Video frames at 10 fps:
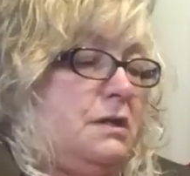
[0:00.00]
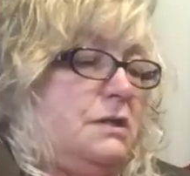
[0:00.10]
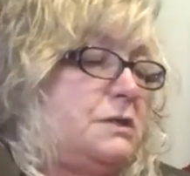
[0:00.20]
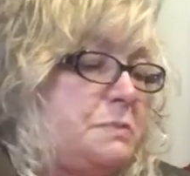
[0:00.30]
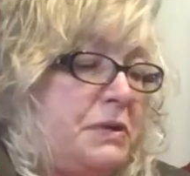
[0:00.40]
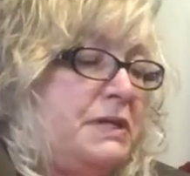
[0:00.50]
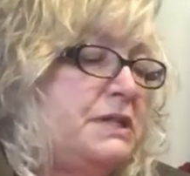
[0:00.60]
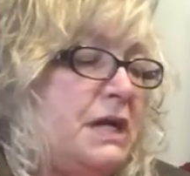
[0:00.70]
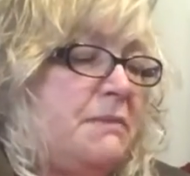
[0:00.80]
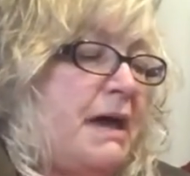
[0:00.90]

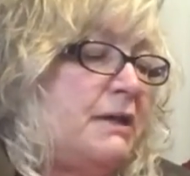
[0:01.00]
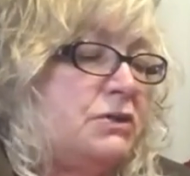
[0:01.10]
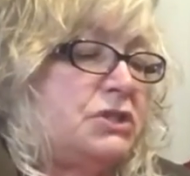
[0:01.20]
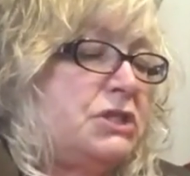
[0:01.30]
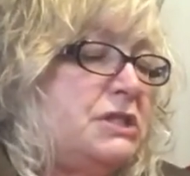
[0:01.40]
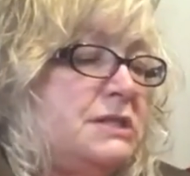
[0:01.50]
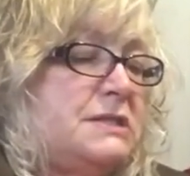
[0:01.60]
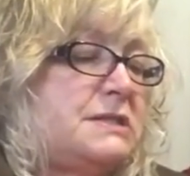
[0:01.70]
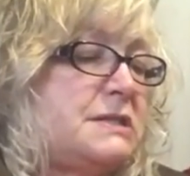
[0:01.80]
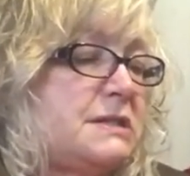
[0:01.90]
springtime
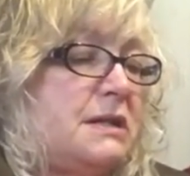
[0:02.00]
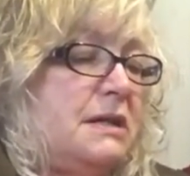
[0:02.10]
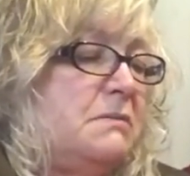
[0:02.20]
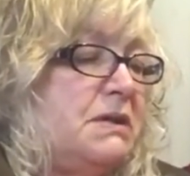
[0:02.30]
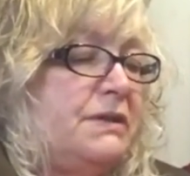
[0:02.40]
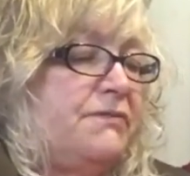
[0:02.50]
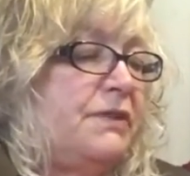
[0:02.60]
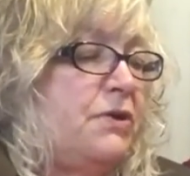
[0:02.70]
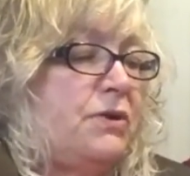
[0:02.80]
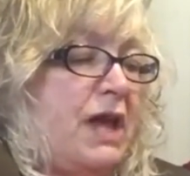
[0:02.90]
allergies, I'm on the
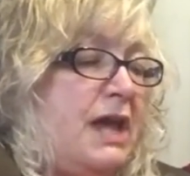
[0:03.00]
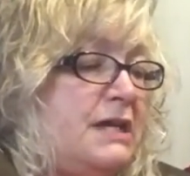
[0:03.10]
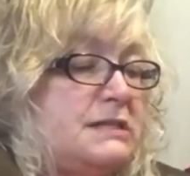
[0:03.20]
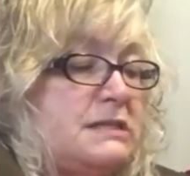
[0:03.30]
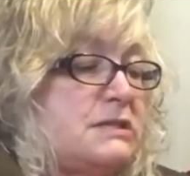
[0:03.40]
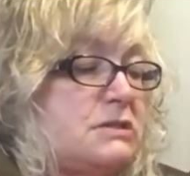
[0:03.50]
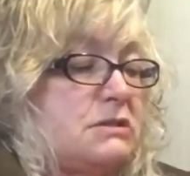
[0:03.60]
Flonase